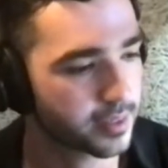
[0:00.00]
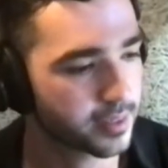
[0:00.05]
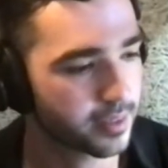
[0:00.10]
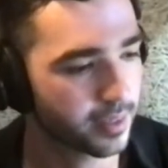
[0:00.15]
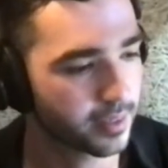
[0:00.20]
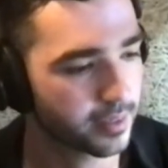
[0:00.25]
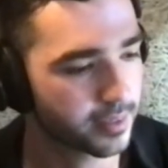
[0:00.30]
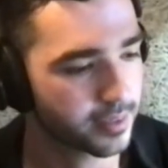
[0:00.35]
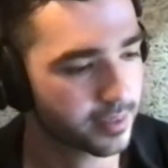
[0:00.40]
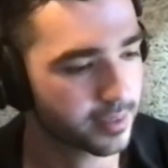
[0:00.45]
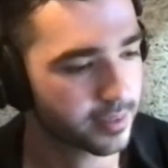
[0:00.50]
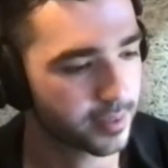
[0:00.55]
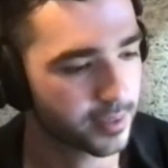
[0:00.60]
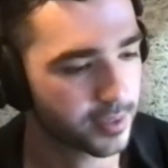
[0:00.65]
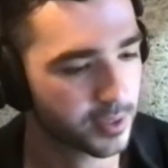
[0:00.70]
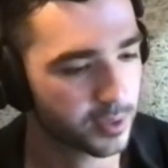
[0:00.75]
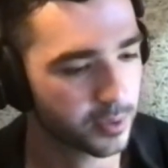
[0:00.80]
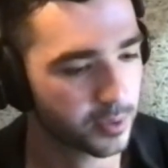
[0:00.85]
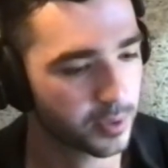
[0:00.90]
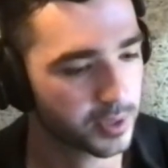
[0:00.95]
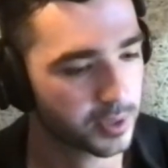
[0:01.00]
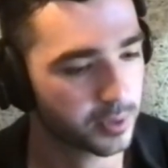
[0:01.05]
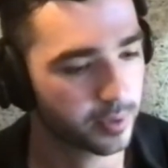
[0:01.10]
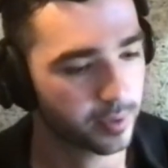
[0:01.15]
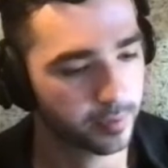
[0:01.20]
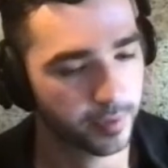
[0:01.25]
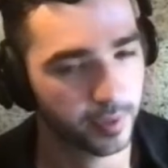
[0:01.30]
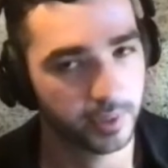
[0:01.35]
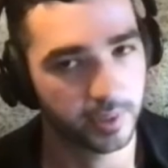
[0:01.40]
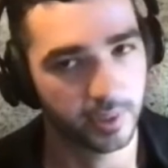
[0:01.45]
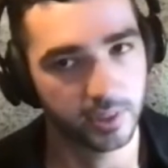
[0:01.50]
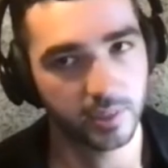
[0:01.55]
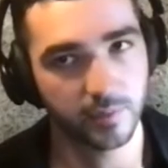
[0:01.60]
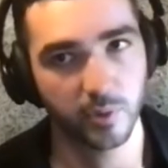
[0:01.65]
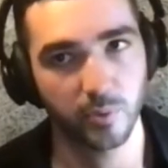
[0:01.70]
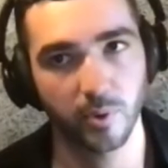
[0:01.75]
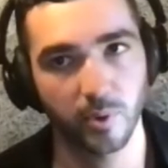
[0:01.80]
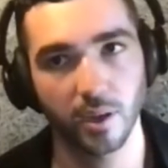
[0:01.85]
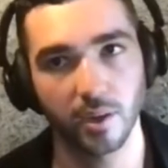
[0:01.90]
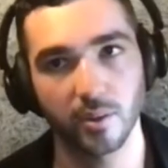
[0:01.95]
like the source or the focus
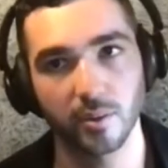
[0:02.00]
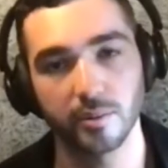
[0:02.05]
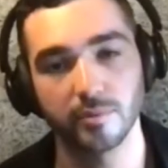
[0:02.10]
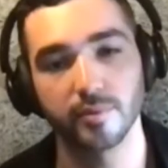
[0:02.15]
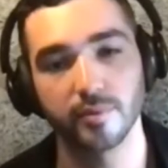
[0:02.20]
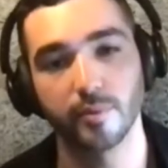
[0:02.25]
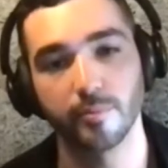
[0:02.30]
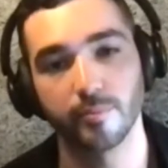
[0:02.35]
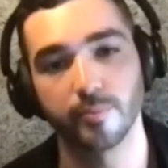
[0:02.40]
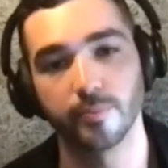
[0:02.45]
of quite a lot of